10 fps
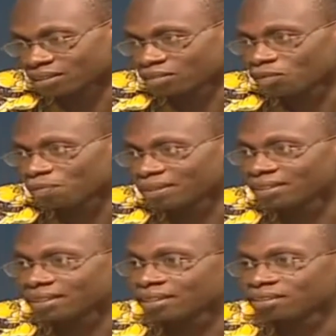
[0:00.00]
So
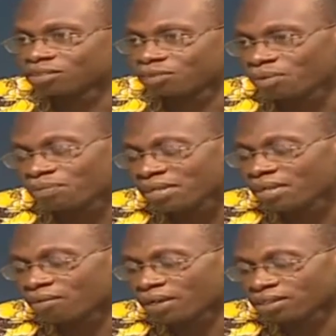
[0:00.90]
basically to be a
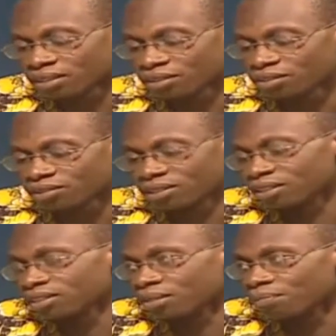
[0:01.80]
writer you need to study
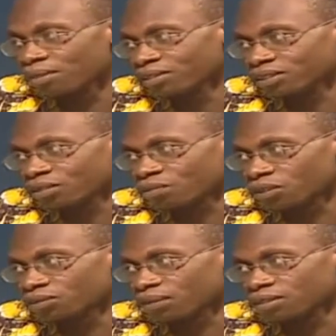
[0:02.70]
some basics of
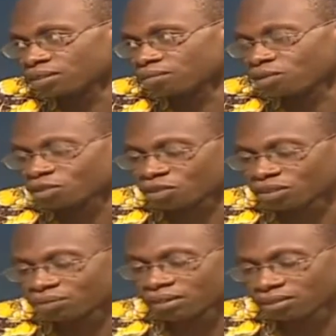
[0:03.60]
creative writing because creative
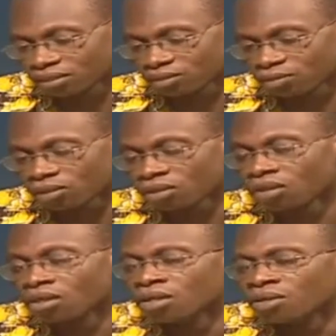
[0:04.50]
writing is what
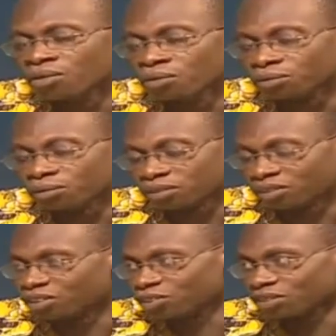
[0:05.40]
teaches
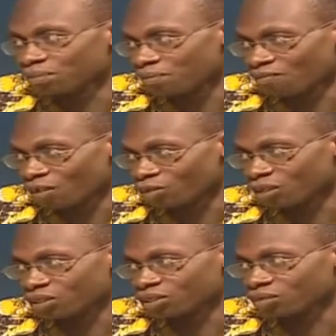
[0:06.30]
you the
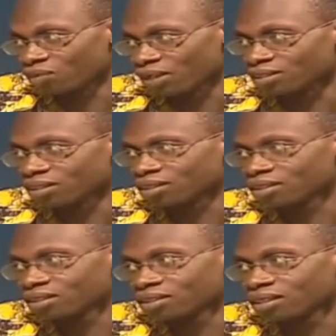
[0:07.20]
foundation of writing.
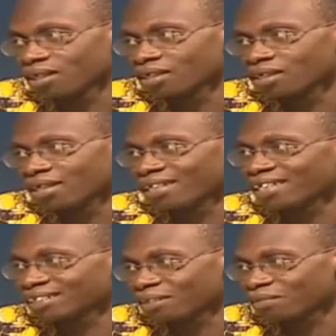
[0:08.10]
Okay, wait. And
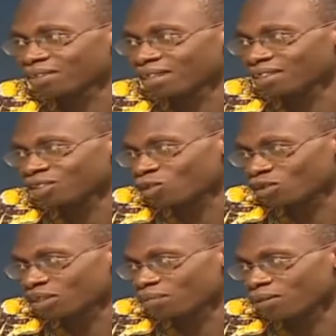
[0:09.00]
that's something that is not talked
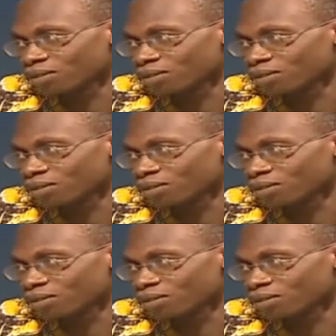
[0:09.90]
about.